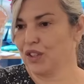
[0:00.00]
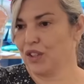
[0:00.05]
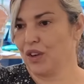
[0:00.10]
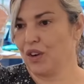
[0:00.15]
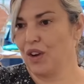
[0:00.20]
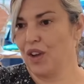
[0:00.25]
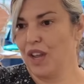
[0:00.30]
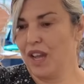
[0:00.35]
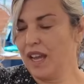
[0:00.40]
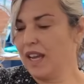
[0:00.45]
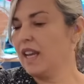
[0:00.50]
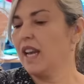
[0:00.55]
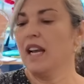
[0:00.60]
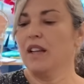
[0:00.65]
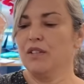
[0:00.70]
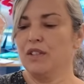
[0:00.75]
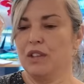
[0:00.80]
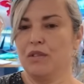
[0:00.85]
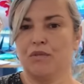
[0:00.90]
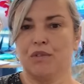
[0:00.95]
So
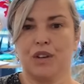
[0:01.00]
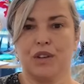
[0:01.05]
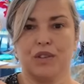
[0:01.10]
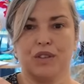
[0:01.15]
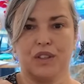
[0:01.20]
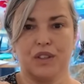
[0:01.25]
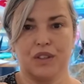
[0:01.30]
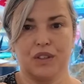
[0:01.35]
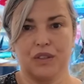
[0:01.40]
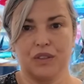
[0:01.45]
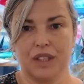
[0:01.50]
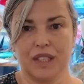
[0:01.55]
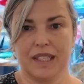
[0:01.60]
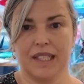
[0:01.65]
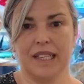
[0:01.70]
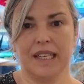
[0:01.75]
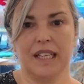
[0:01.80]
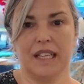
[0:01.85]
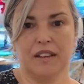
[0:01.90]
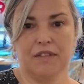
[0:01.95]
Guns N' Roses on the
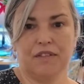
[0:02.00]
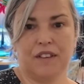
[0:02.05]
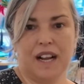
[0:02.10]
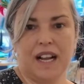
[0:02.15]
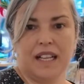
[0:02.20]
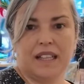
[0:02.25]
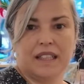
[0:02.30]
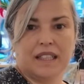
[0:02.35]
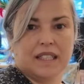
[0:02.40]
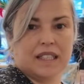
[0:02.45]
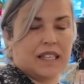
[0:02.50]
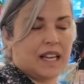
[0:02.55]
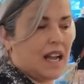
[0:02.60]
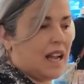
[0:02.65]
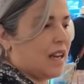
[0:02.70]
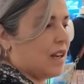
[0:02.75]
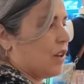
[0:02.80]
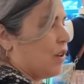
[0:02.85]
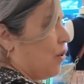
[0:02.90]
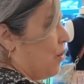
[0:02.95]
sleeve and the
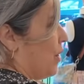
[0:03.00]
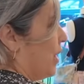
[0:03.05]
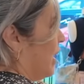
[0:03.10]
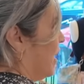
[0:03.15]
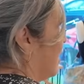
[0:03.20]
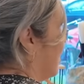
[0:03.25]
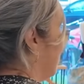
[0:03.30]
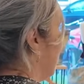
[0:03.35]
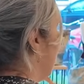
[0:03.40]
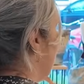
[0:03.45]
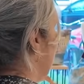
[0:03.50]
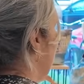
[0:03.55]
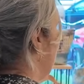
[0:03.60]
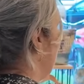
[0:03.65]
skull going